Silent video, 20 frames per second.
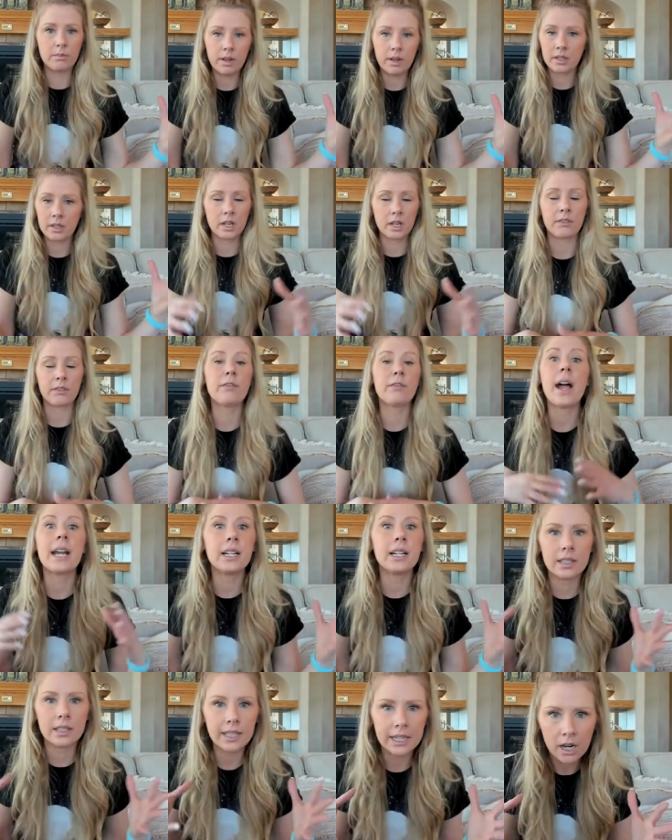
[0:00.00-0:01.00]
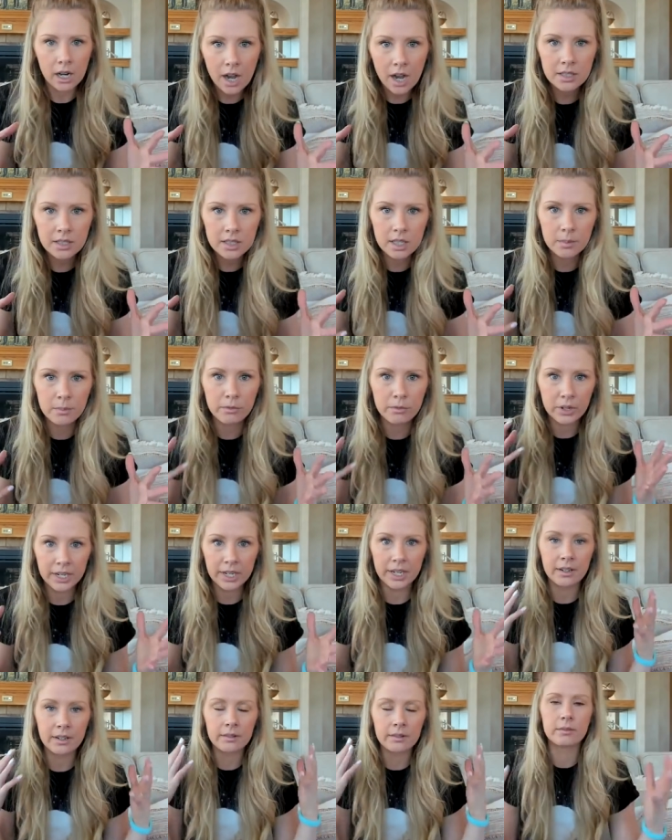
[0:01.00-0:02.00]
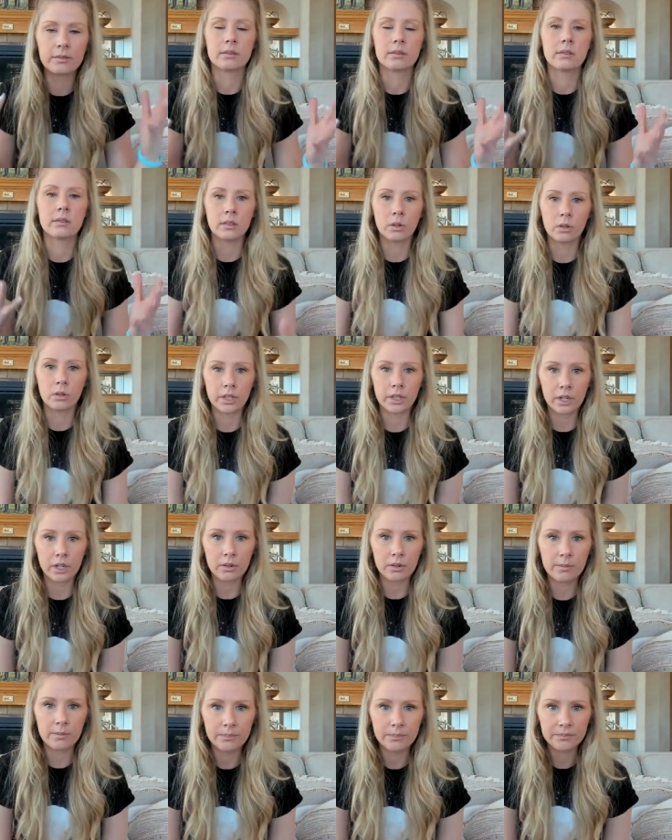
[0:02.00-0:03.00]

eh, finally got some friggin', you know,